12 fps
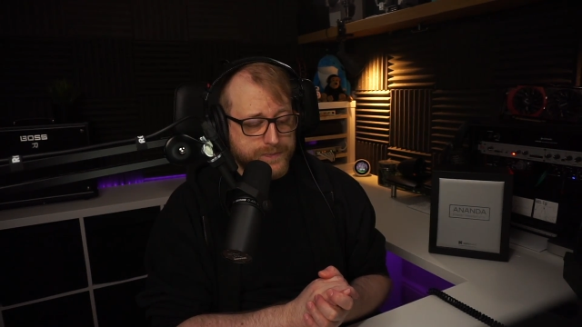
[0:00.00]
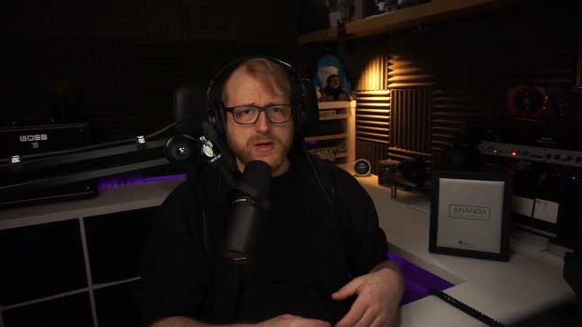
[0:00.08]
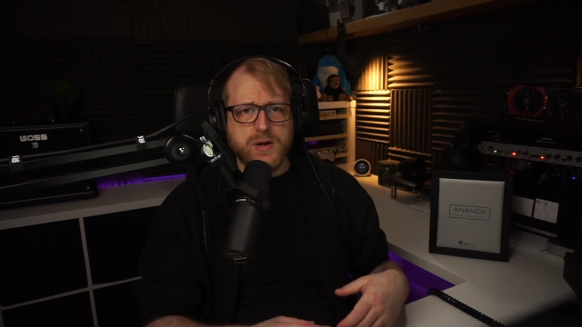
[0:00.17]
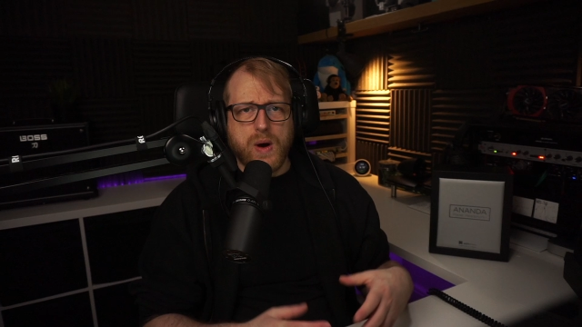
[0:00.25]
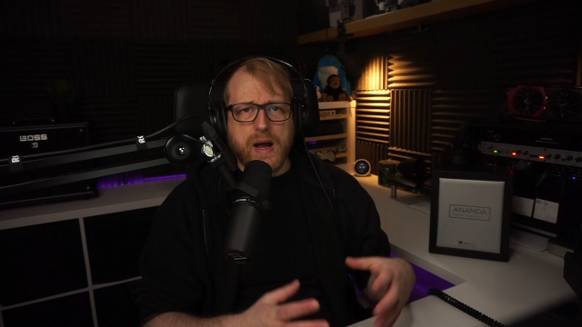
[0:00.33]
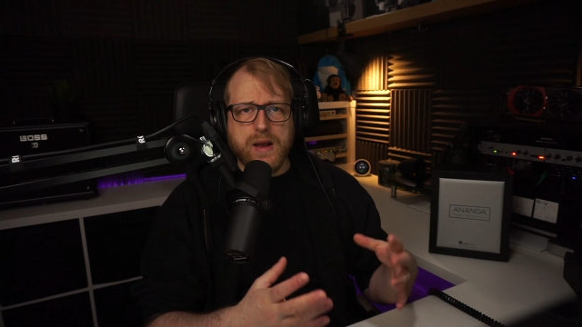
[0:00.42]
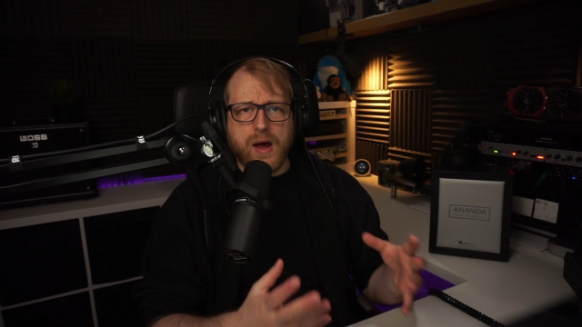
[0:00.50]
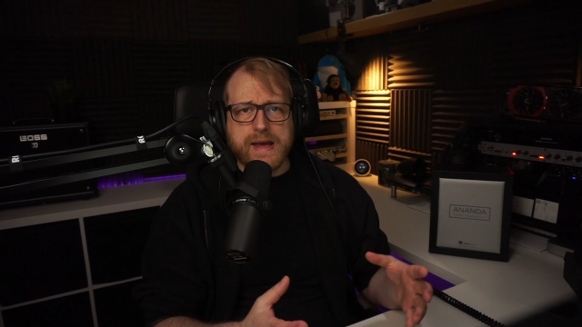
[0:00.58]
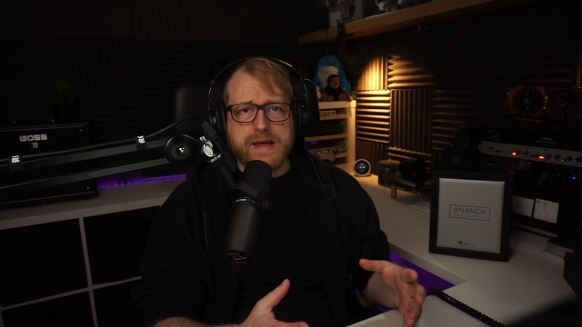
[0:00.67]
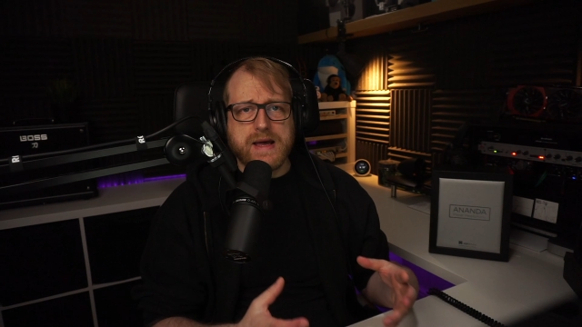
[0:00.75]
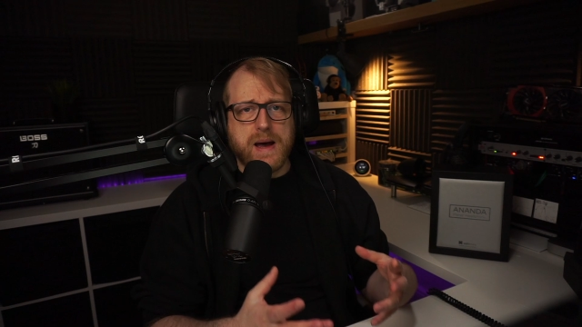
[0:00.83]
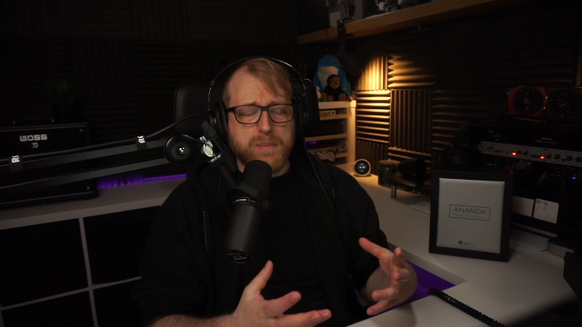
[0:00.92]
You know, I
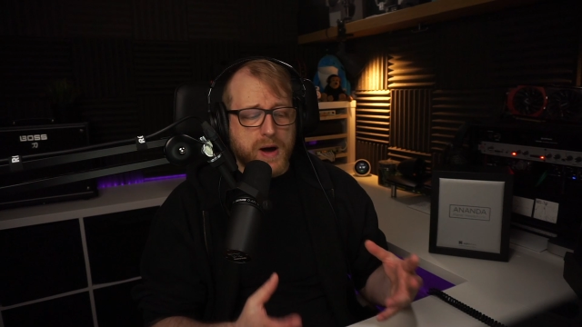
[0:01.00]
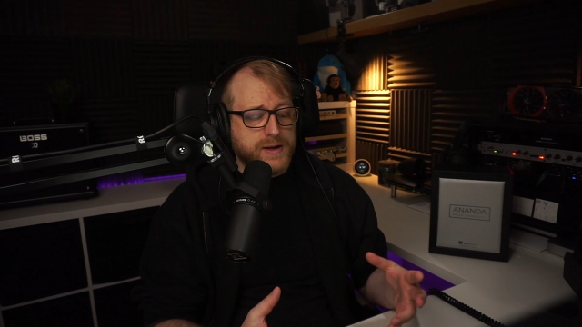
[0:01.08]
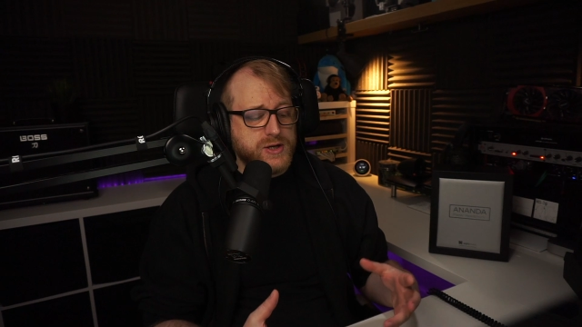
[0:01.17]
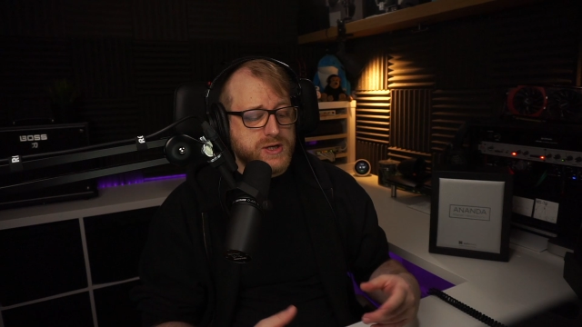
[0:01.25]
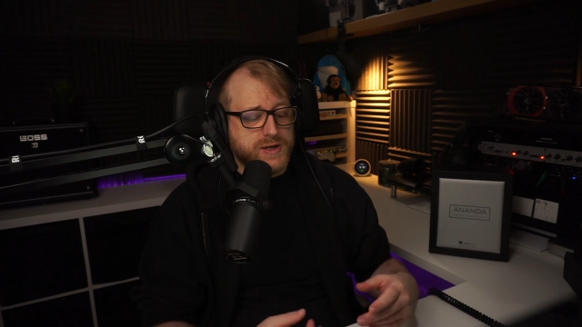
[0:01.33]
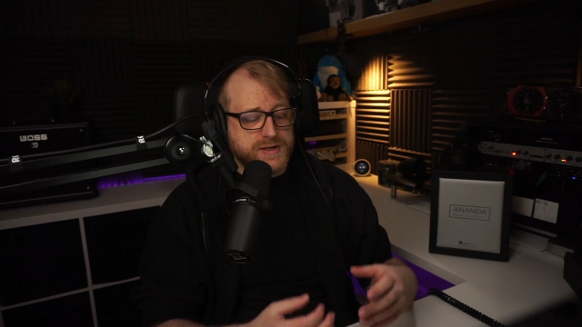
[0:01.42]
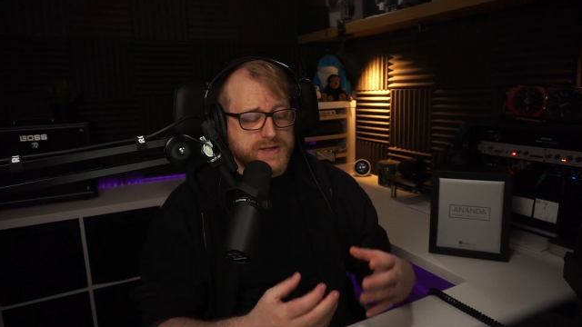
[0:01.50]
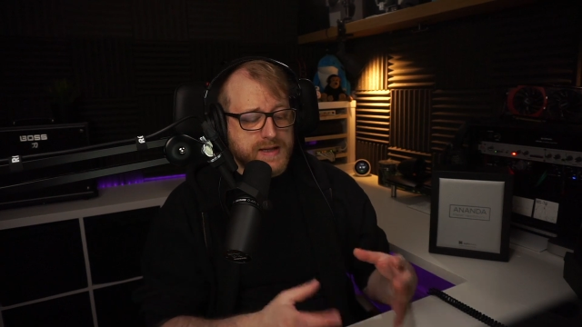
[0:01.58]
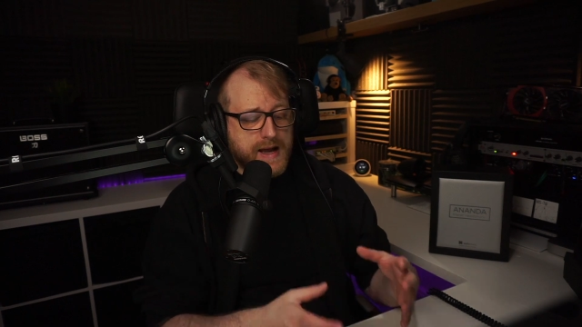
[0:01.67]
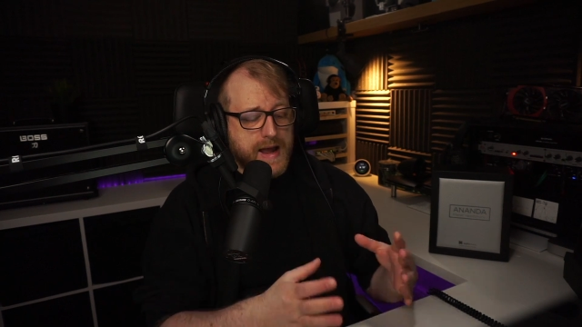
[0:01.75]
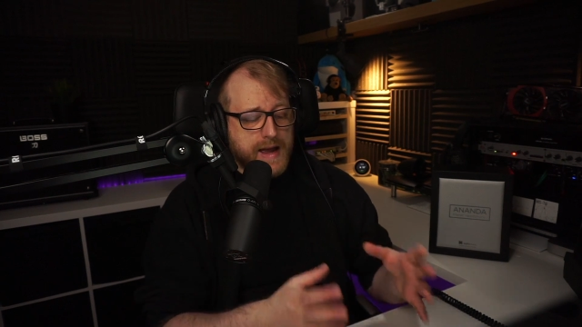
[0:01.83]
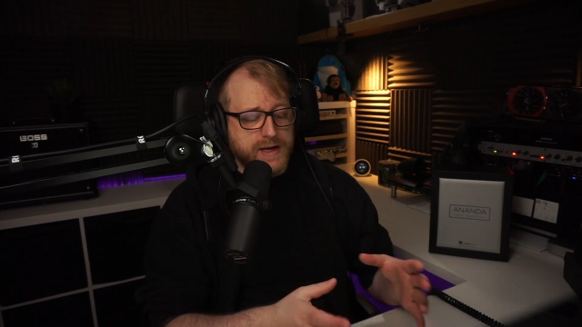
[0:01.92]
like that punchiness and
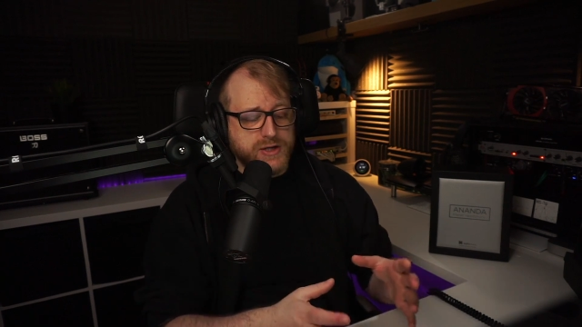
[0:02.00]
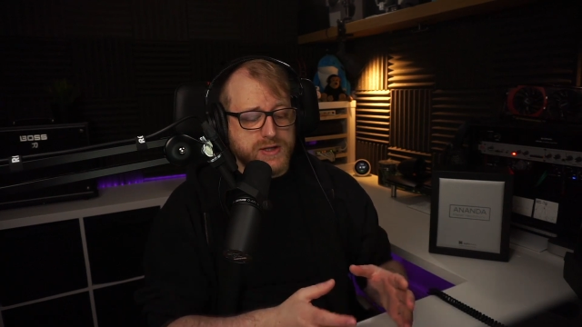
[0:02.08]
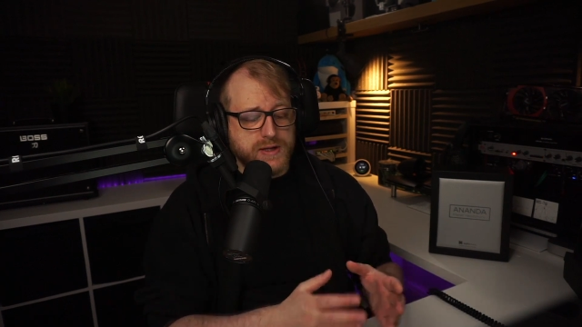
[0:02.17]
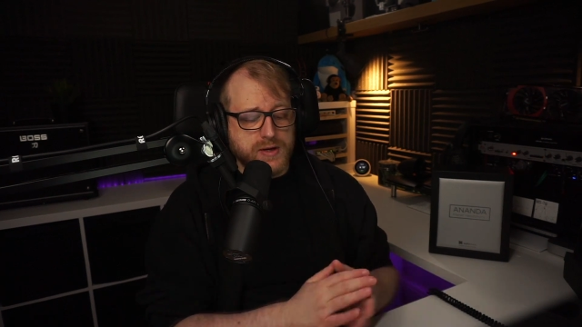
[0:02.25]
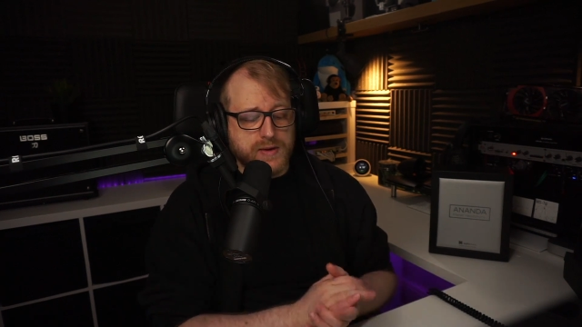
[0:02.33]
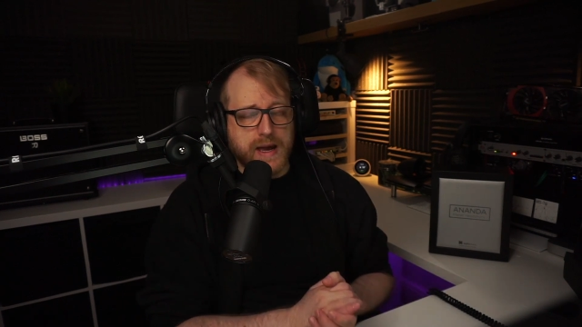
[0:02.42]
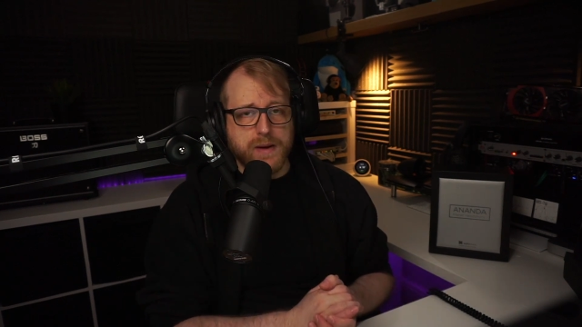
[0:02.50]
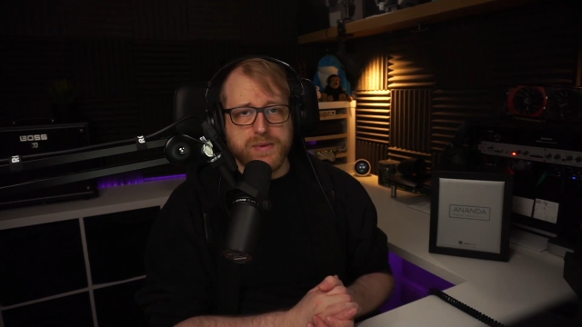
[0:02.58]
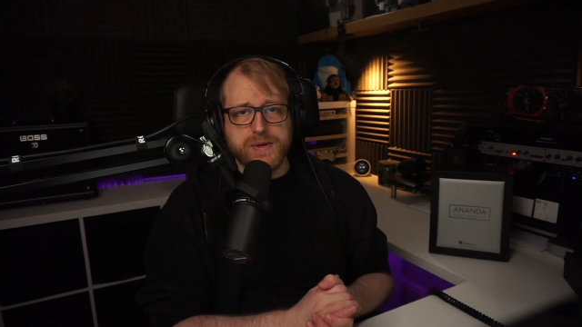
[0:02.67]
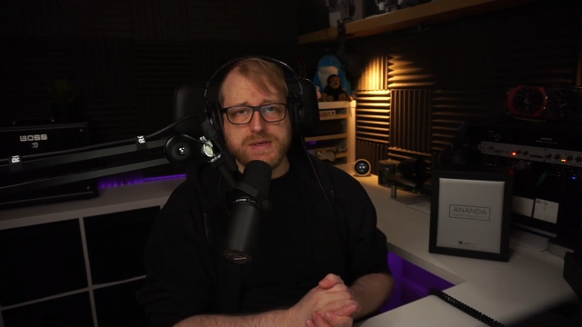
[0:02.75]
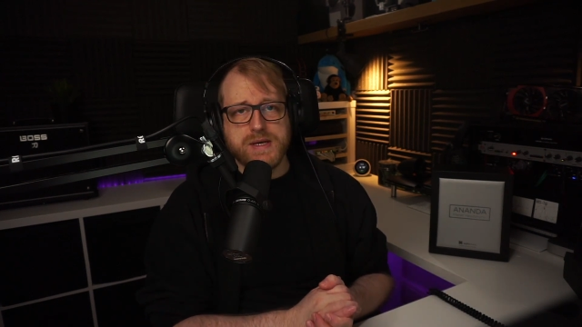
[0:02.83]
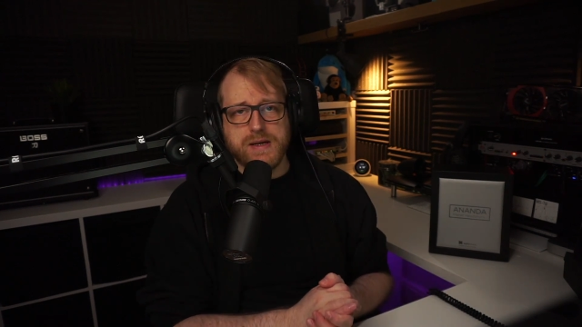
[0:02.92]
that energy that you get
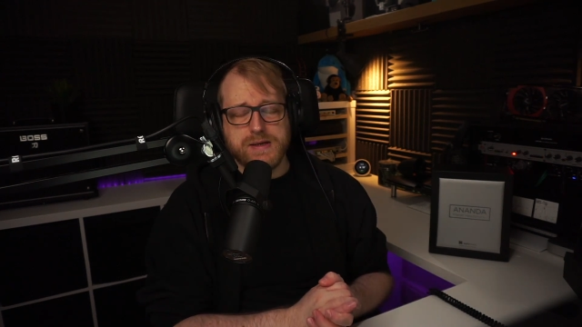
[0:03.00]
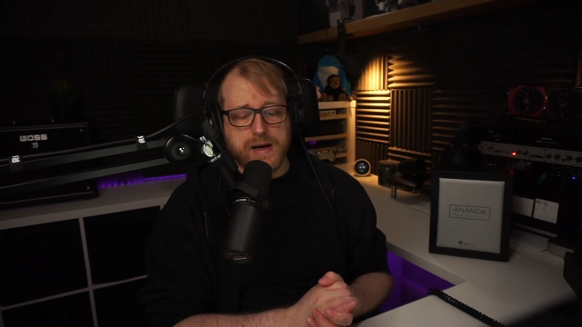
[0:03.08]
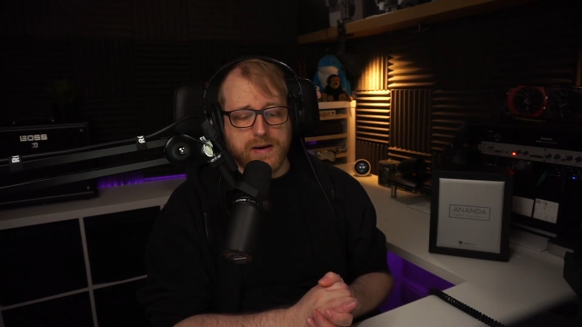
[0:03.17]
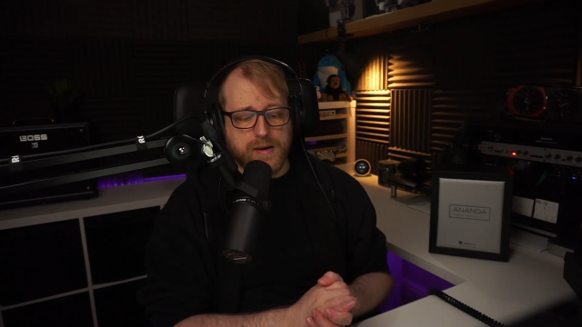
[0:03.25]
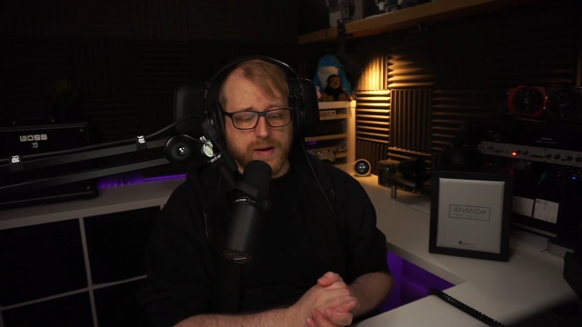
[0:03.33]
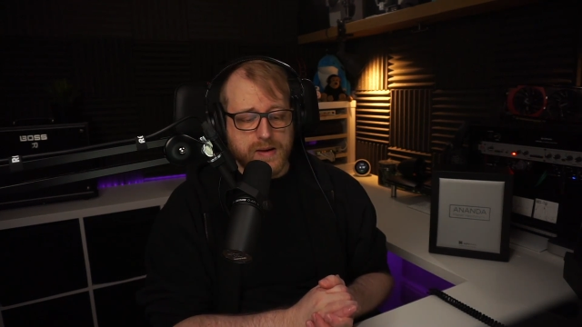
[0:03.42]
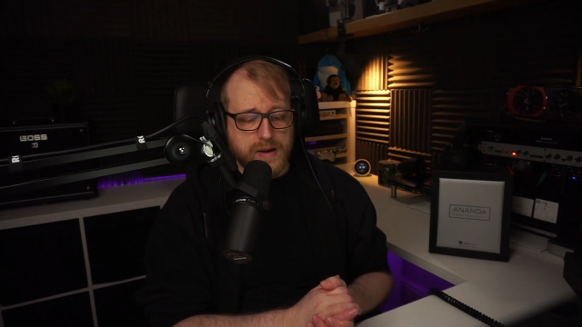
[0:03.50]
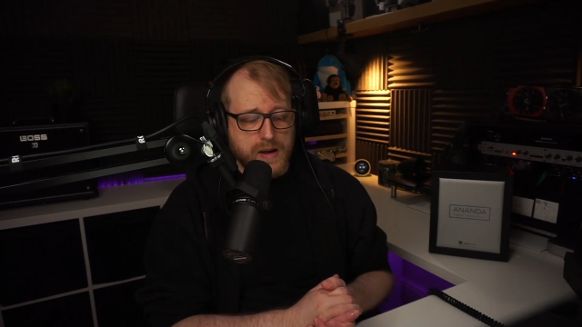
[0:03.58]
with the Sundara.